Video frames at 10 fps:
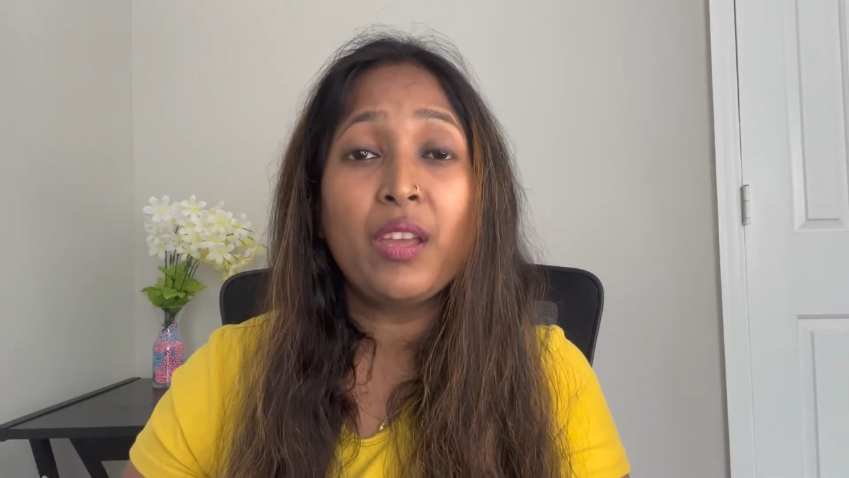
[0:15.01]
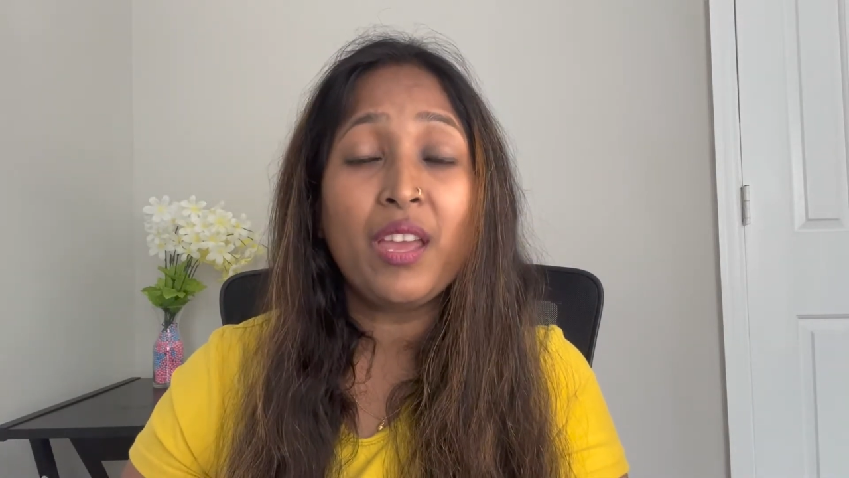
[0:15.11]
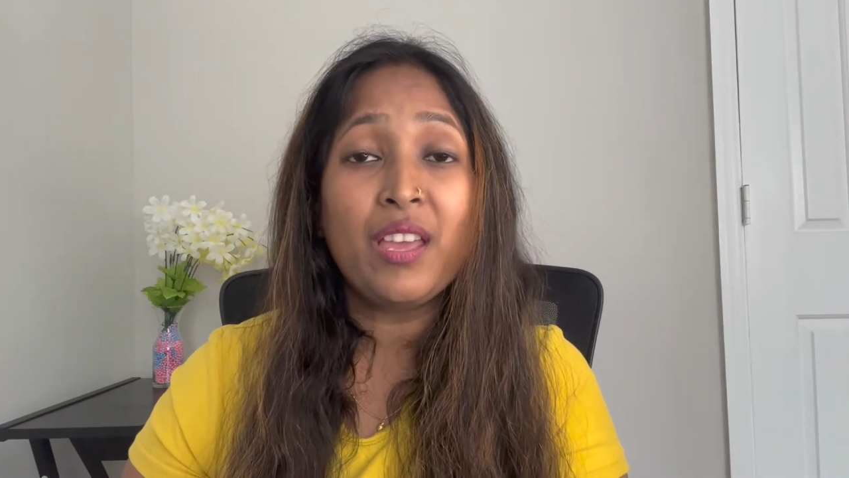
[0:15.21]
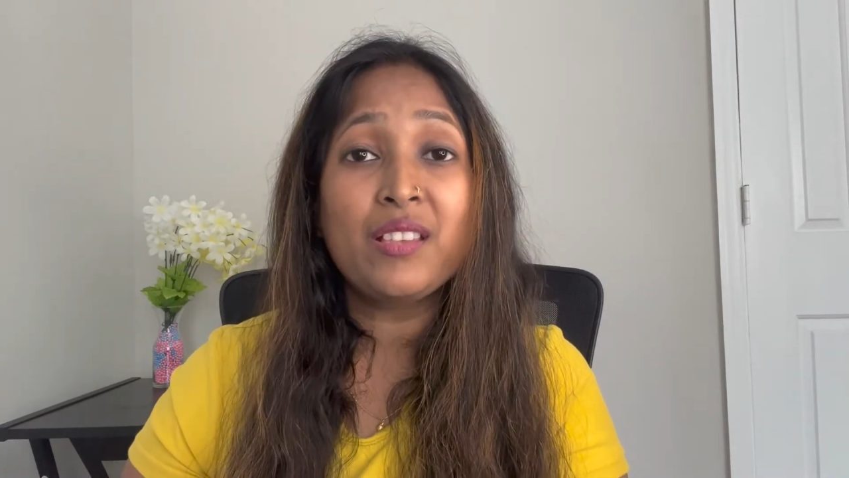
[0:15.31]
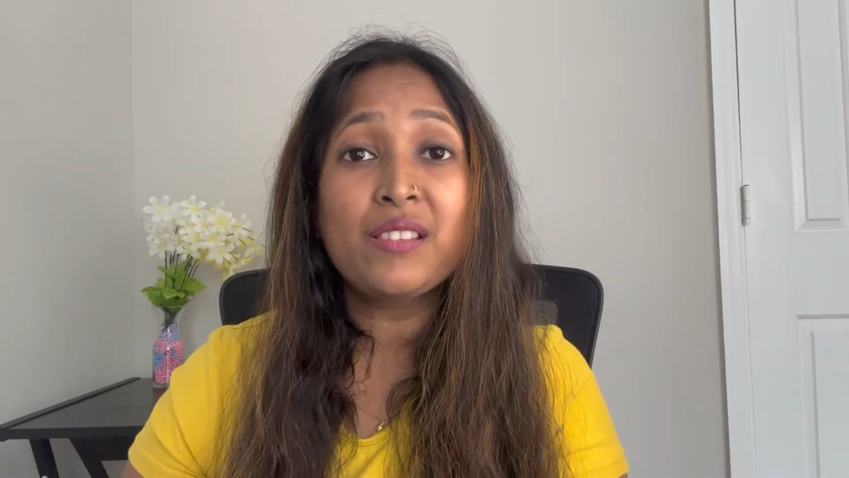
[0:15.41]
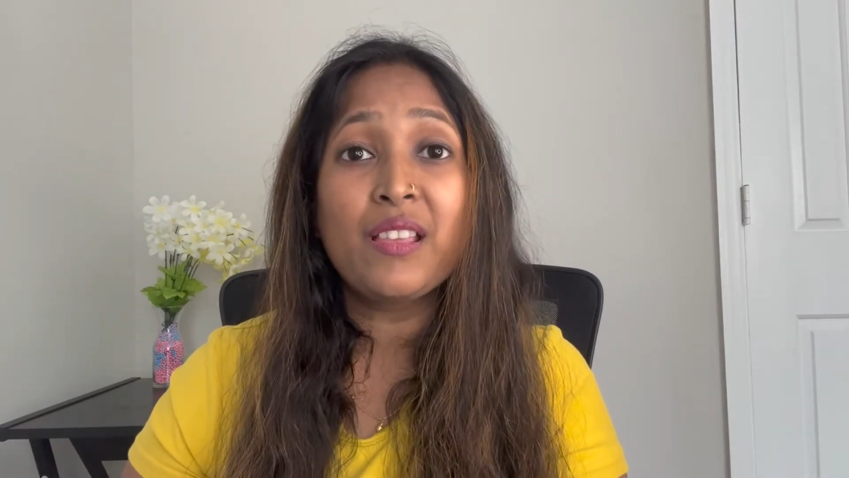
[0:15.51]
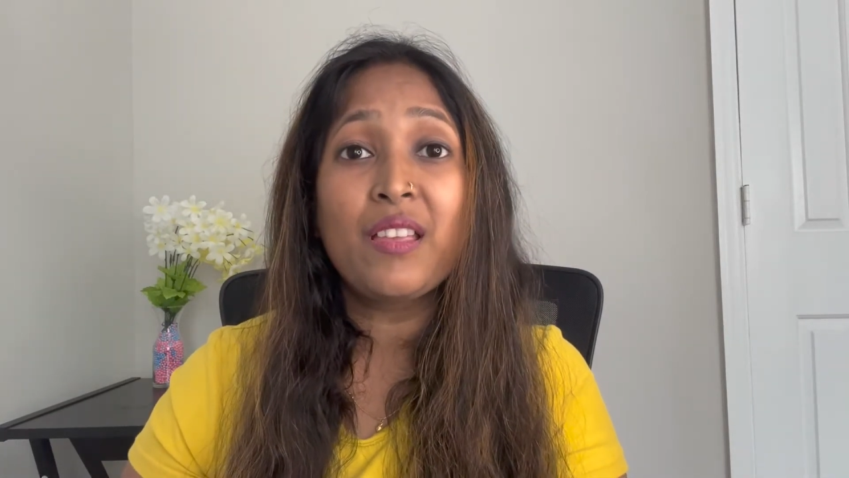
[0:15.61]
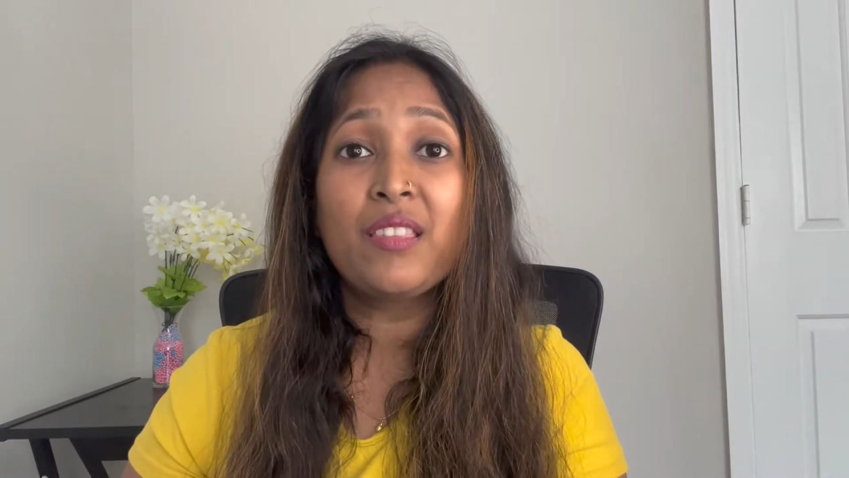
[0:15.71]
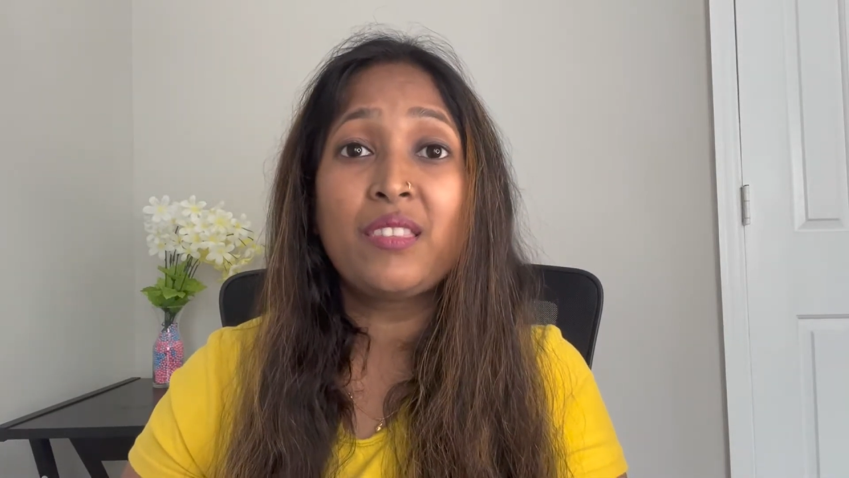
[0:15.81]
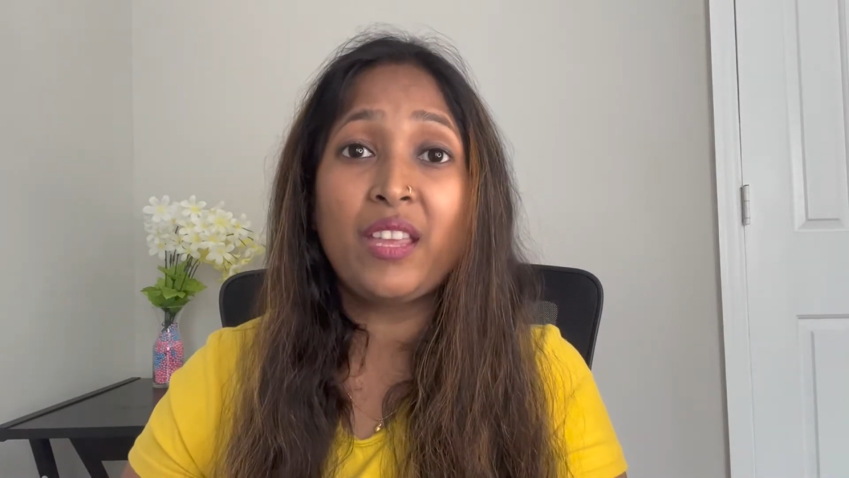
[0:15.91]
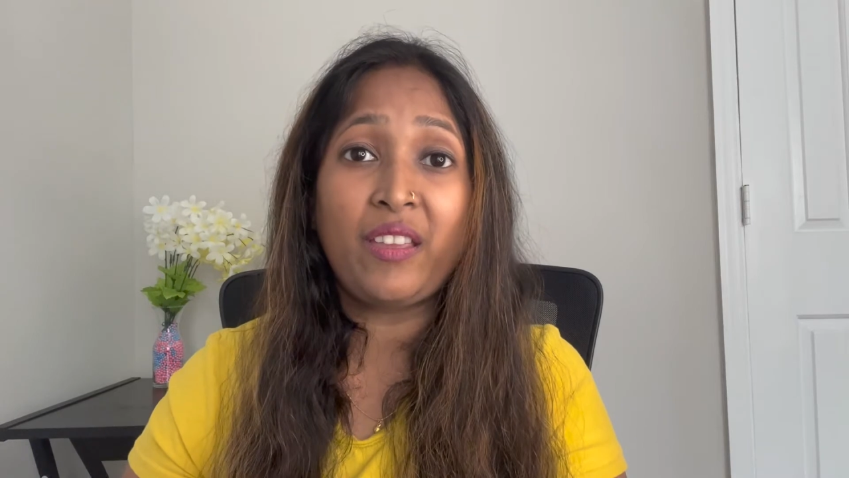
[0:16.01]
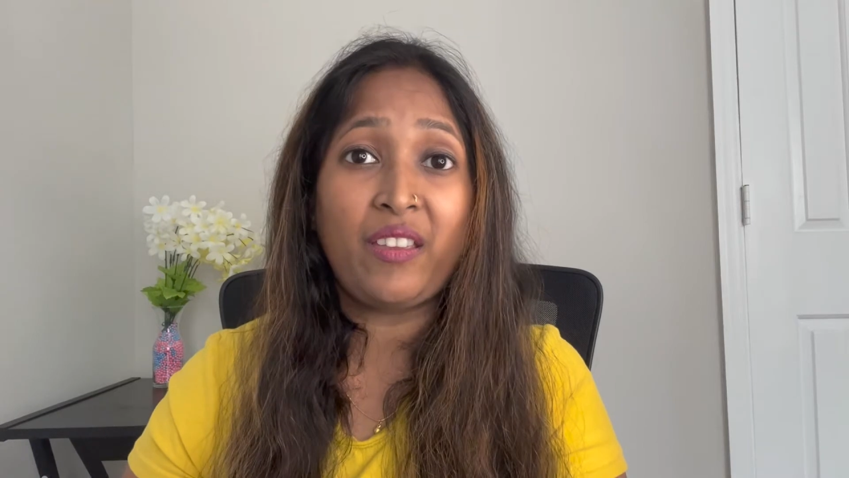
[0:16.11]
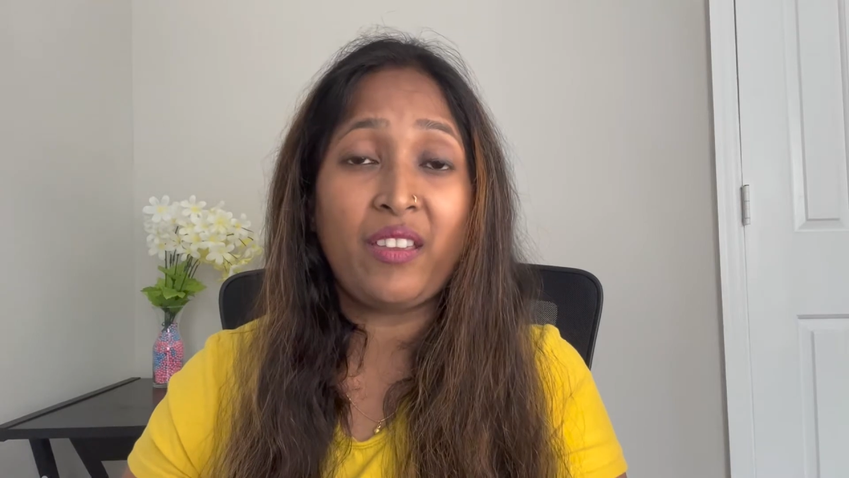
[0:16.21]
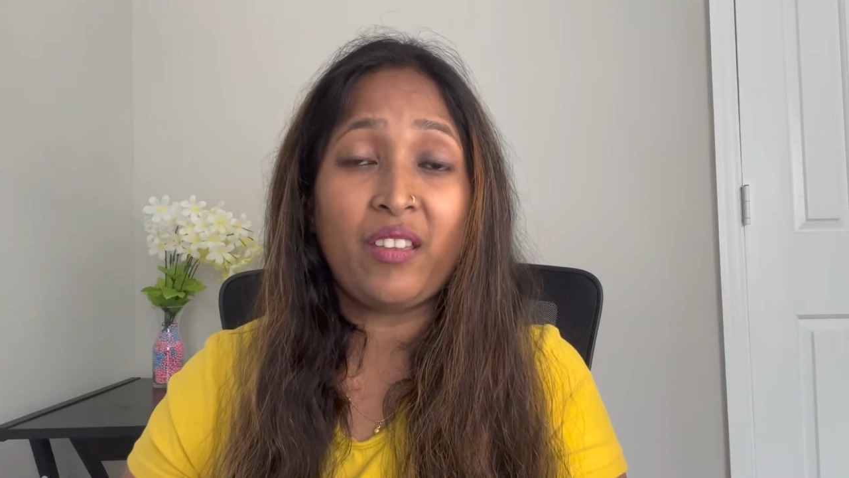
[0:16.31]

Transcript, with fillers: is the hair.